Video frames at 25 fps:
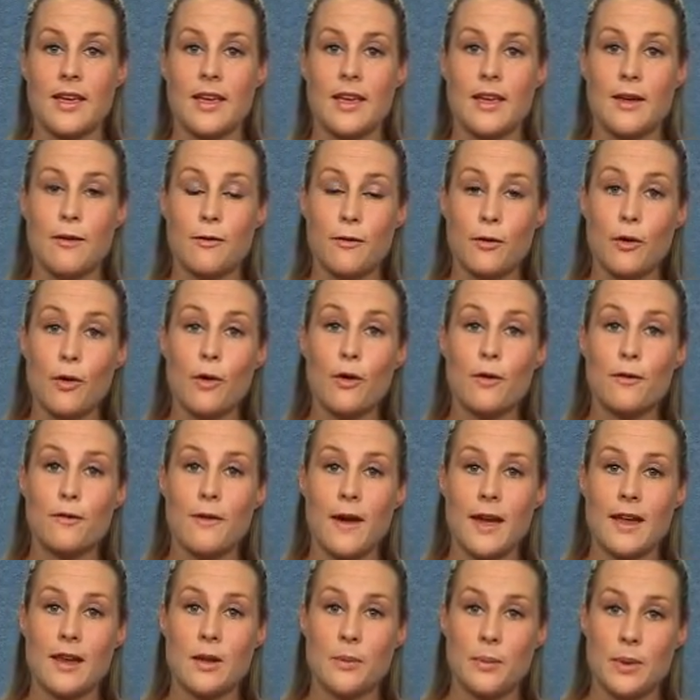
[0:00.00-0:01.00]
If your
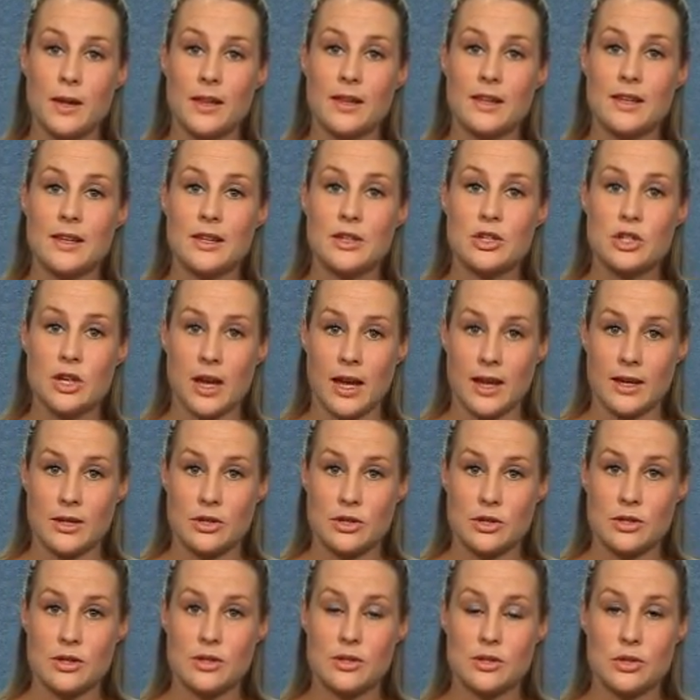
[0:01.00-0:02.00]
availability
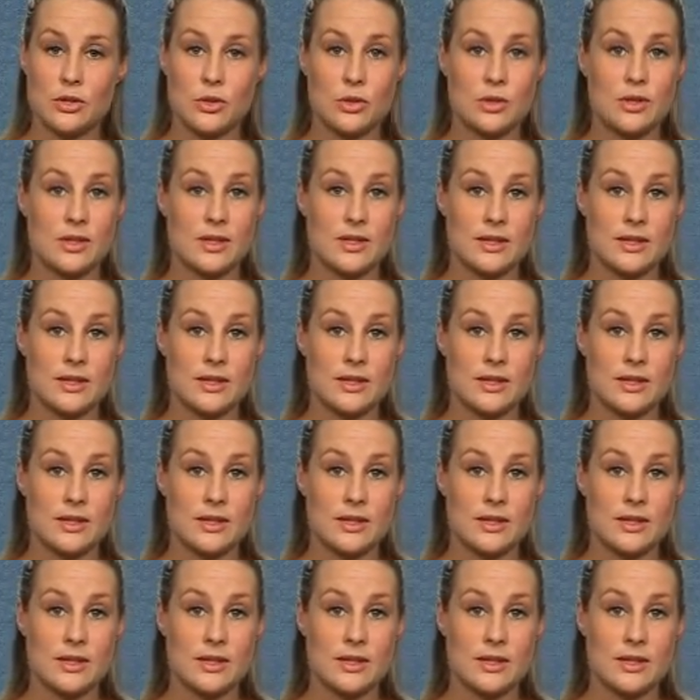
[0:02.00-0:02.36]
changes due to